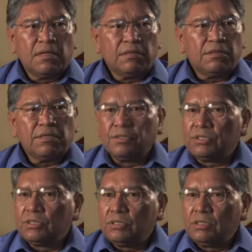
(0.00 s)
That
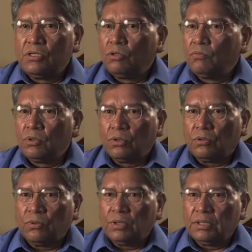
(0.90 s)
there's no more
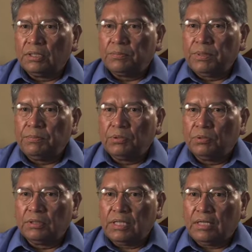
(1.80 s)
oil to be
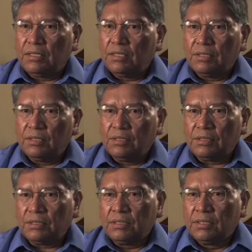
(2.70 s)
pulled out of the
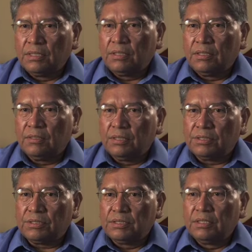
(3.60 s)
earth. You know,
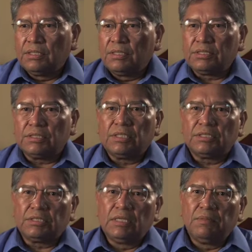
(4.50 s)
there's
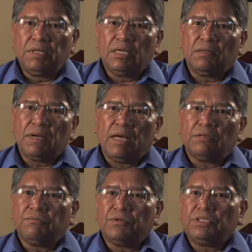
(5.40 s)
limited amount
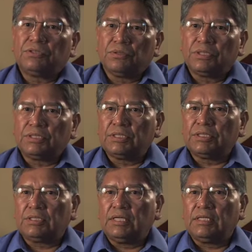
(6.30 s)
of
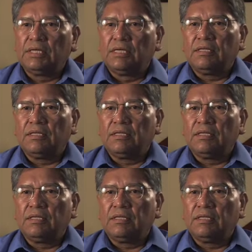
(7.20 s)
resources that